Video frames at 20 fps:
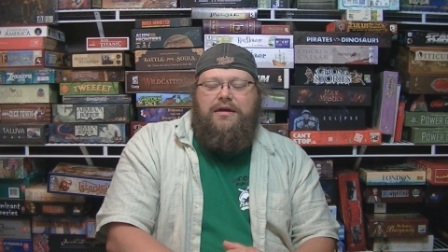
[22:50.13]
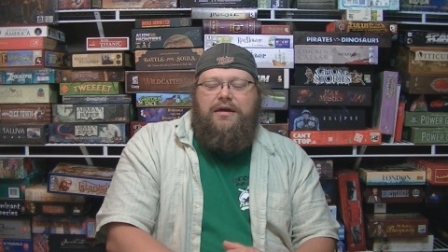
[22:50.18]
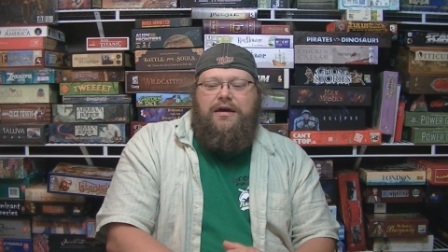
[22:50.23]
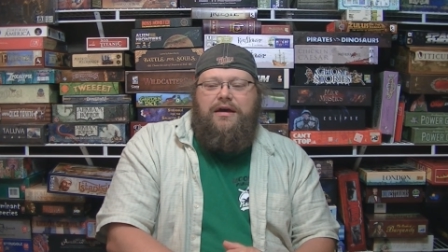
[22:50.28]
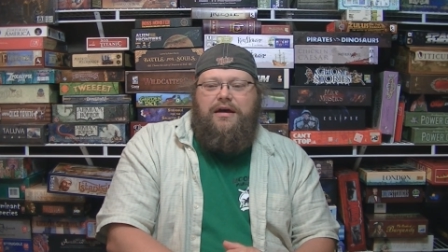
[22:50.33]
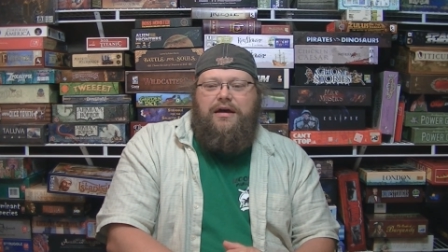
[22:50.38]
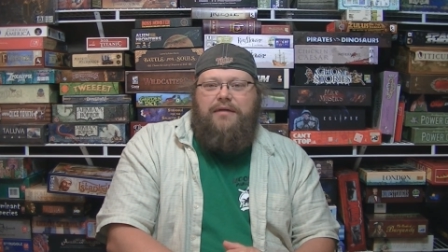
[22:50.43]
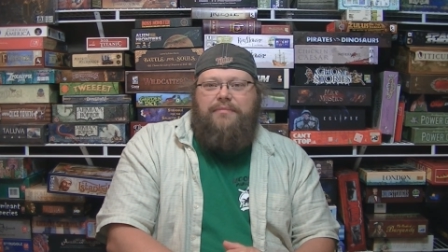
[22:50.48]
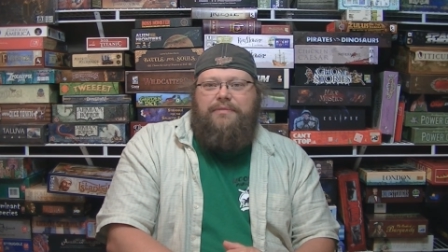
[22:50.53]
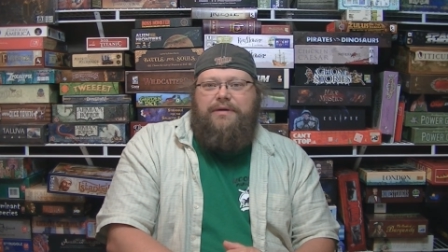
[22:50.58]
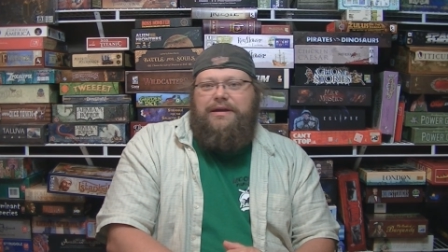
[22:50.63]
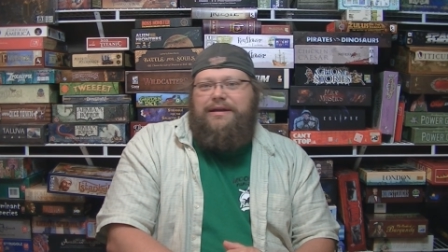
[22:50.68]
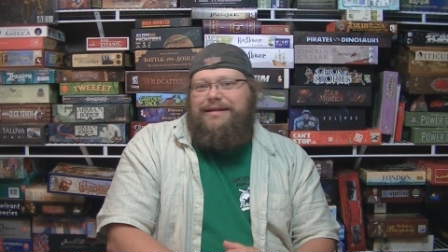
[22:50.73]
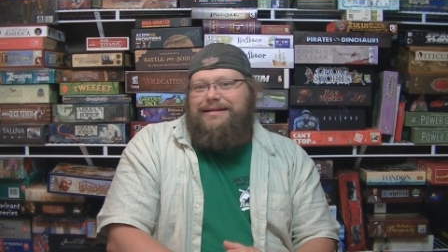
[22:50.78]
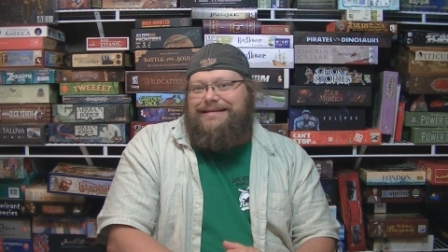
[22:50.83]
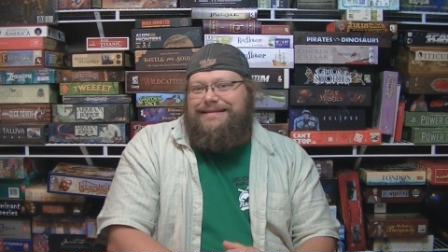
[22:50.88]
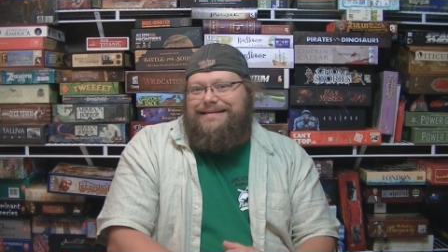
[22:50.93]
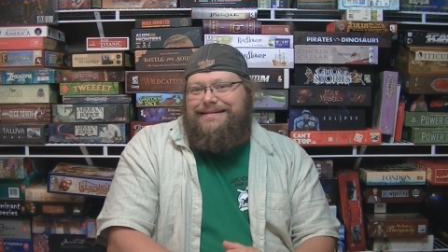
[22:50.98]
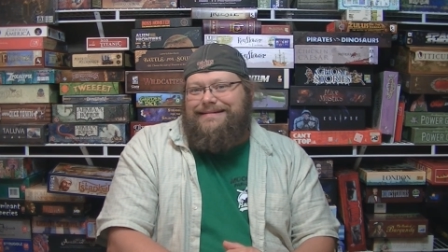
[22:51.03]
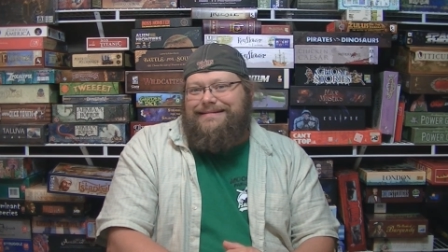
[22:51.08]
Uh, but
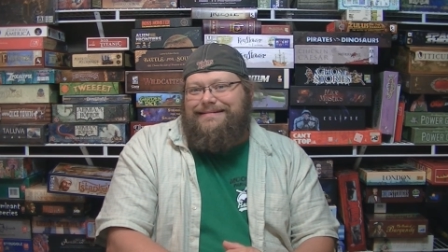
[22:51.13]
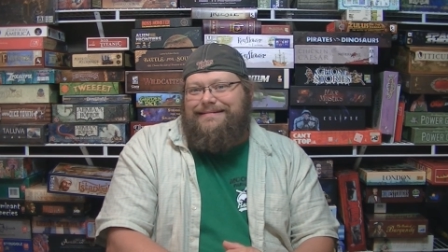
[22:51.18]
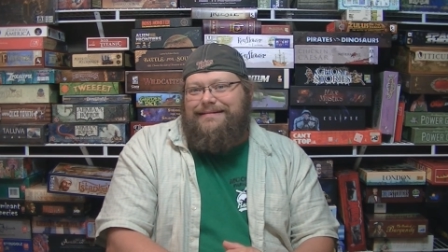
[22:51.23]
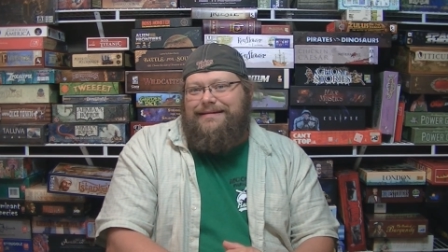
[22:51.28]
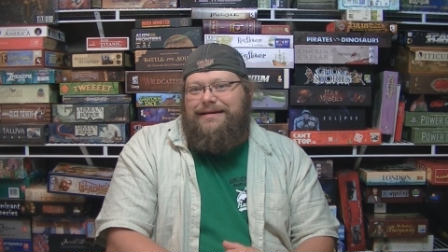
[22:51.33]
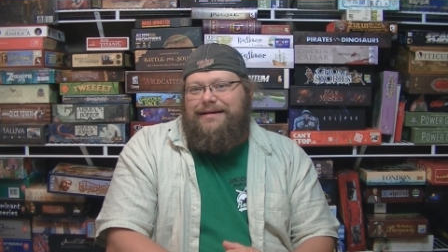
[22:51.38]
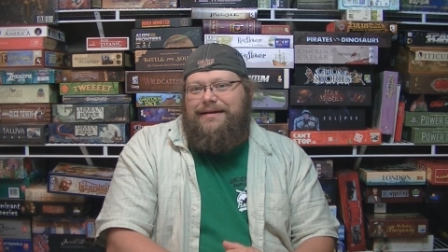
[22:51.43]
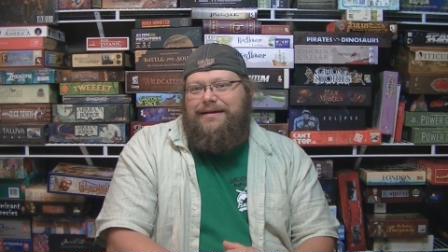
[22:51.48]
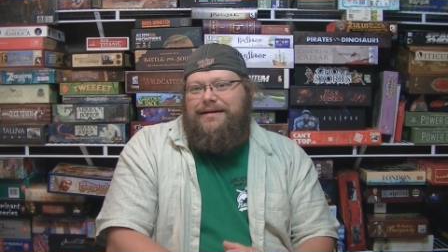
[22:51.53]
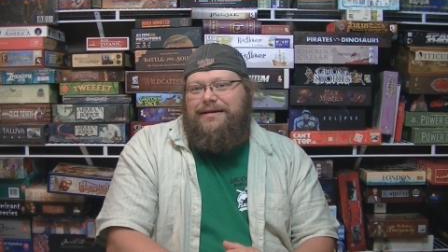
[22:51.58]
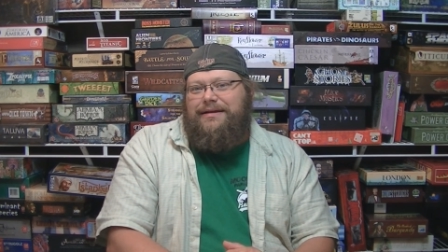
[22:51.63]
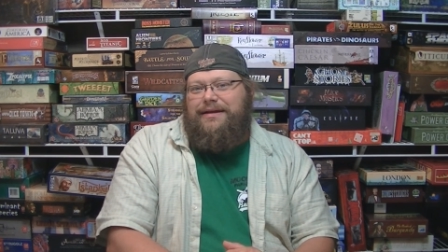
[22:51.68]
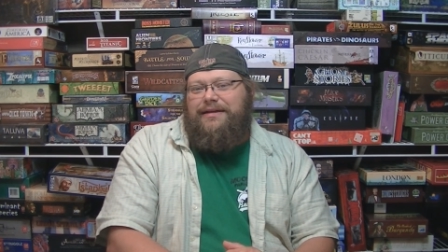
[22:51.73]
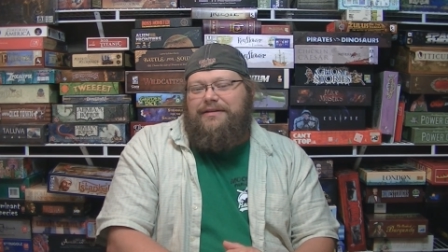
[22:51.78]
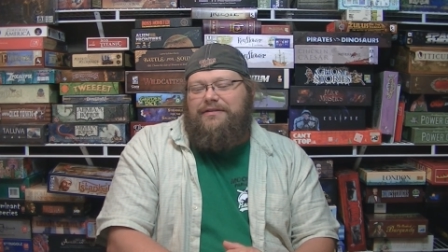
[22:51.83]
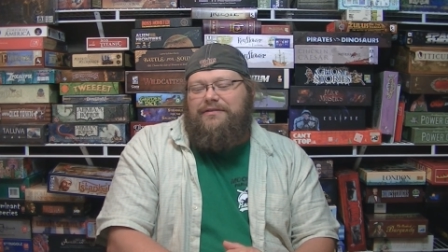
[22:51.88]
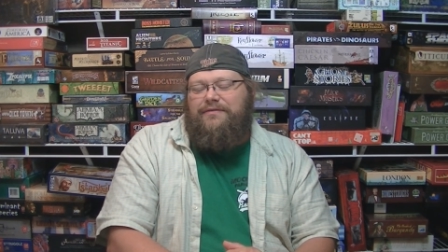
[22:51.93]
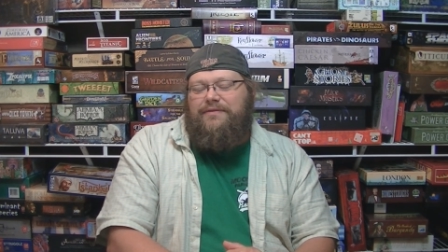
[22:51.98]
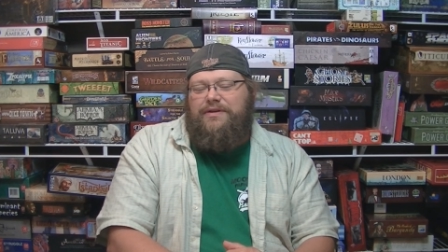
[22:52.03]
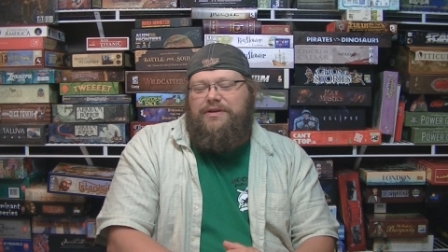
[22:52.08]
until uh,
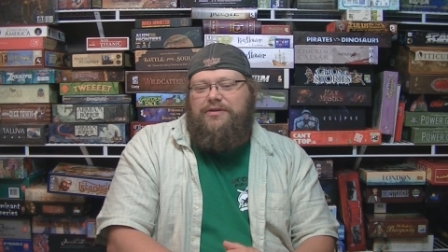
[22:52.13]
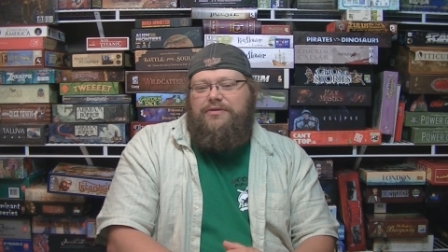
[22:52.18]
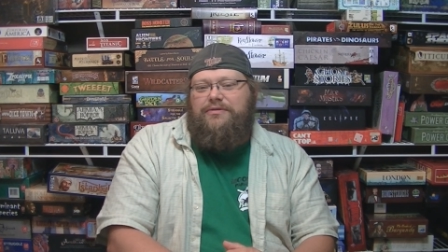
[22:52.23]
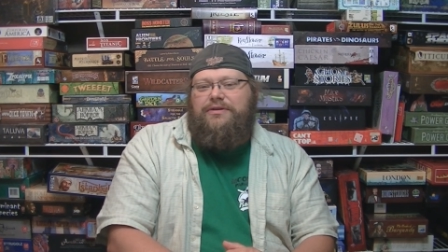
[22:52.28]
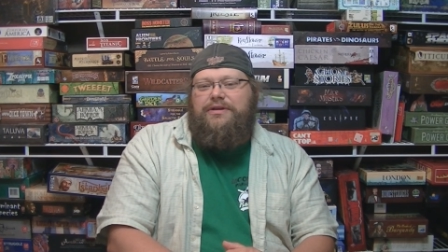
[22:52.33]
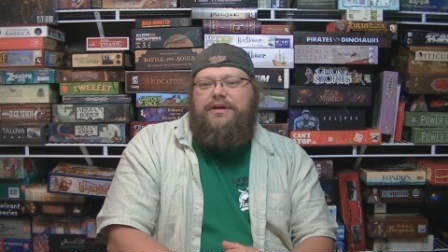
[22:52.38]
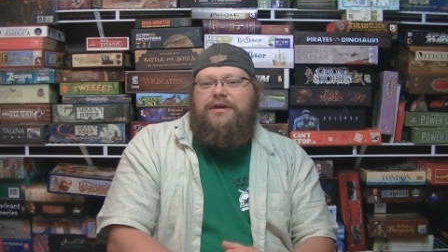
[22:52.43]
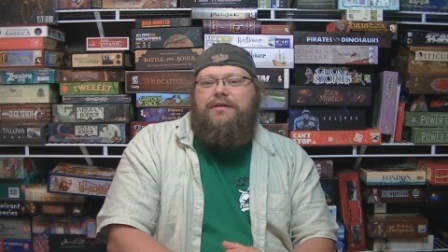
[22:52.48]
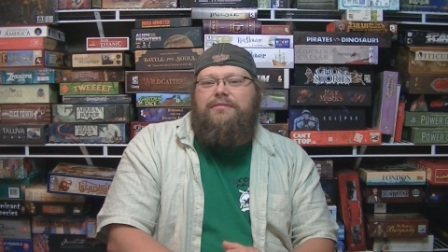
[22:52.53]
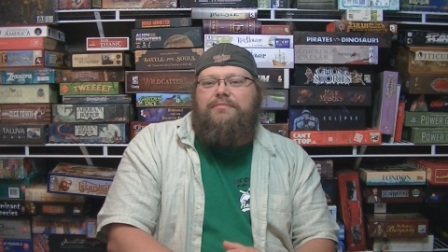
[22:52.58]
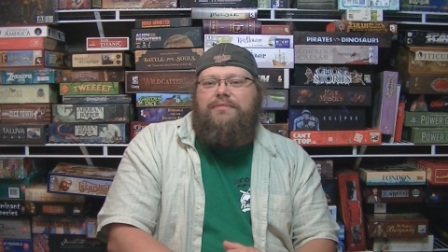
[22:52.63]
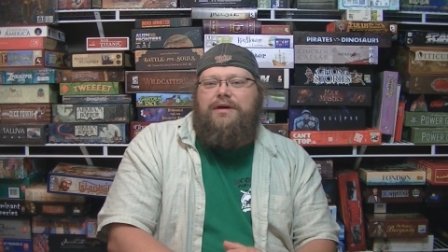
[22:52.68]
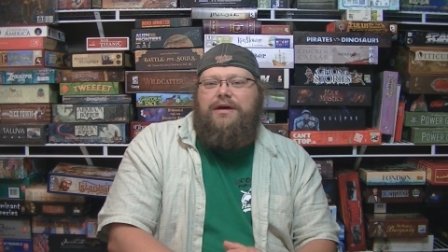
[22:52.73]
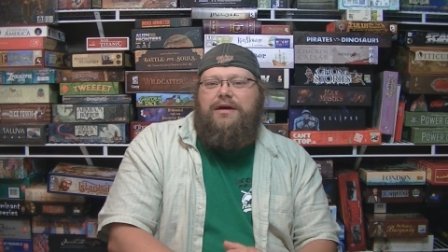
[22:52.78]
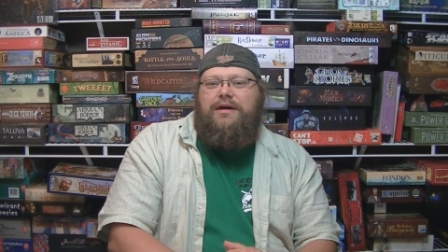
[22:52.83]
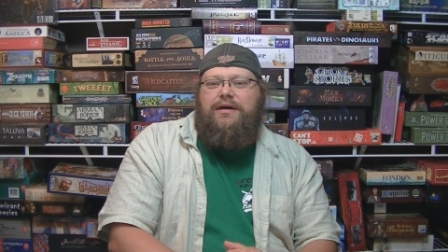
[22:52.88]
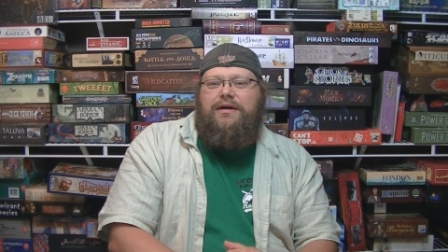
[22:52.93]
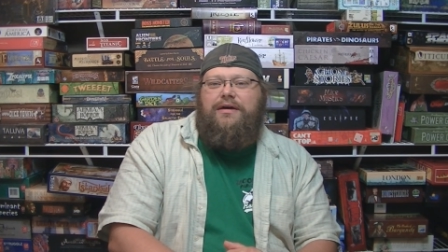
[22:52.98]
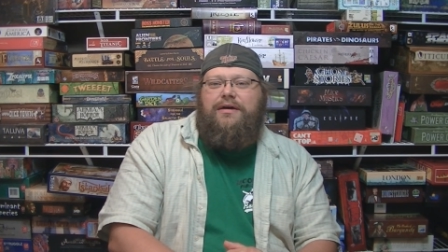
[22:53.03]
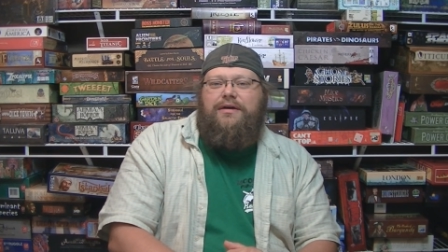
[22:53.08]
next video time,
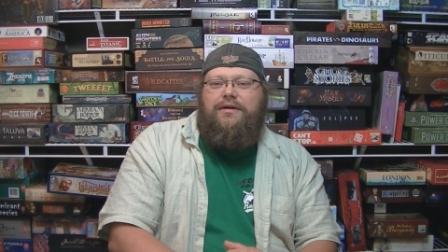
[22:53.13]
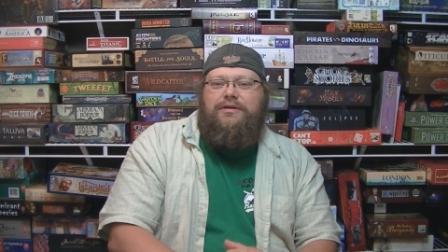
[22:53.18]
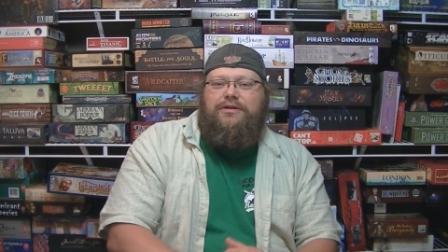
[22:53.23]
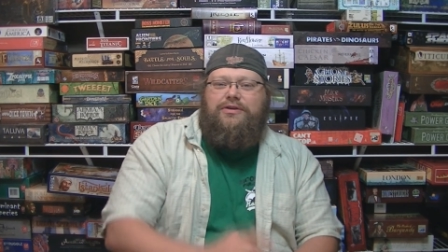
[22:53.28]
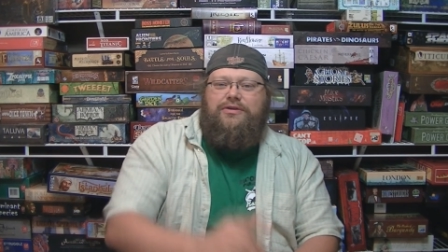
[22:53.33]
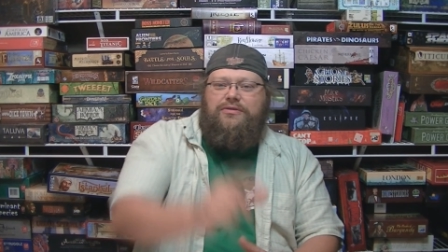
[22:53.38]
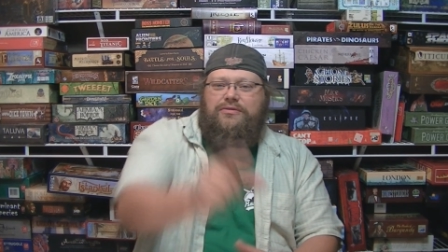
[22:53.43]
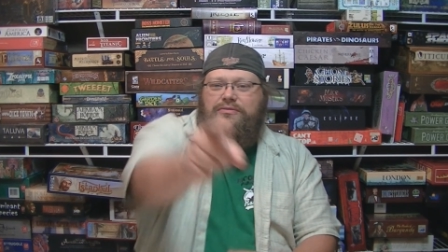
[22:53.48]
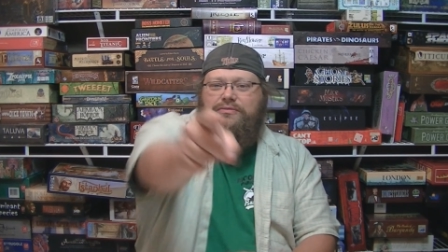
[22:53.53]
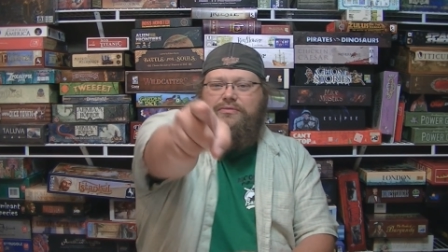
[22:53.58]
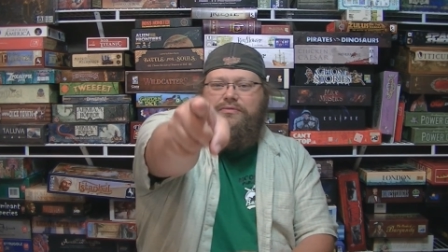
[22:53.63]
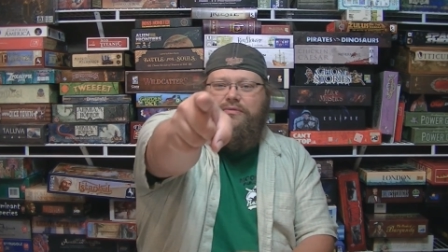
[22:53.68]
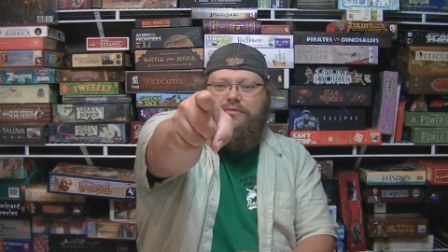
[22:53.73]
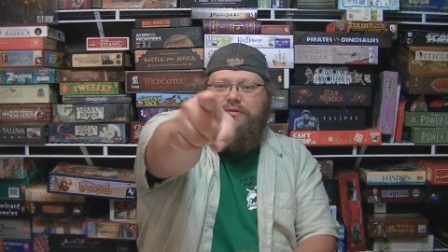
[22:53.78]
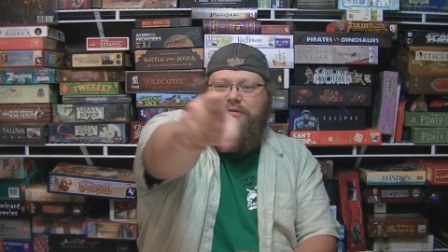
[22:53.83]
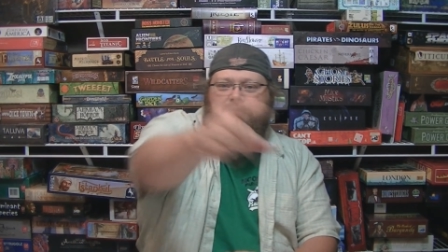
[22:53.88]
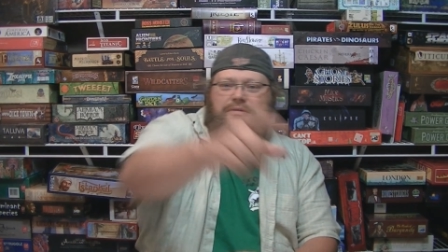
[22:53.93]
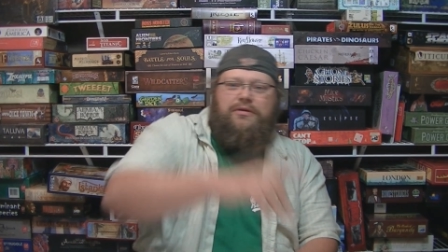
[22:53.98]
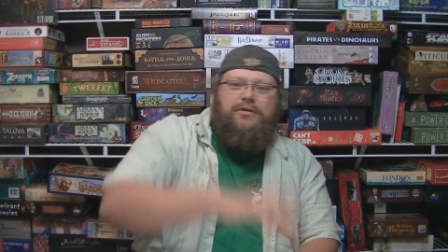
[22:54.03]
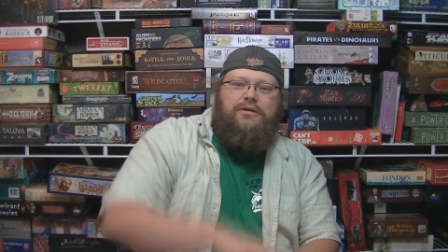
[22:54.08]
uh, you